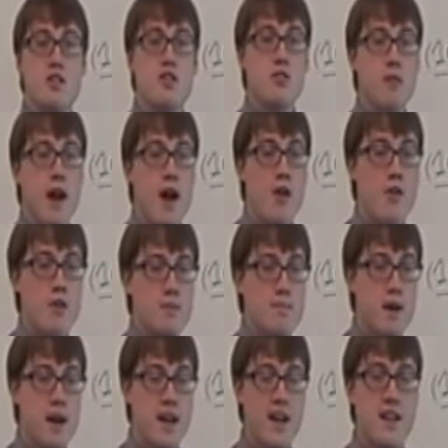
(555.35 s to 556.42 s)
around
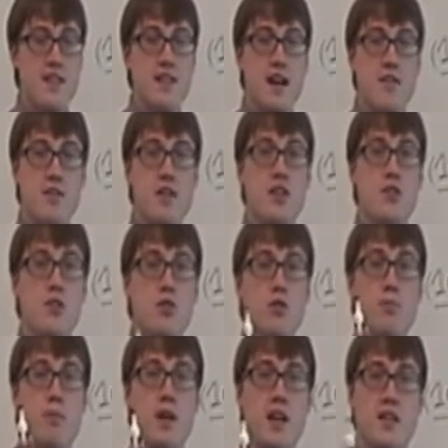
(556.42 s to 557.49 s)
by a
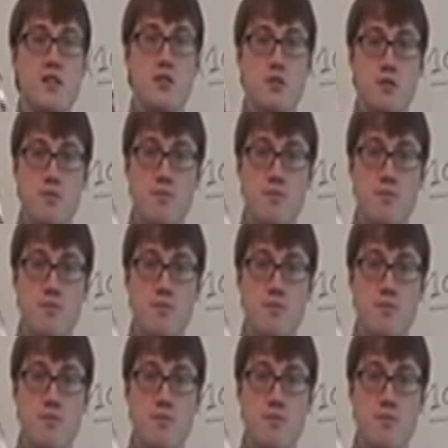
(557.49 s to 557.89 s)
7-year-old bastard?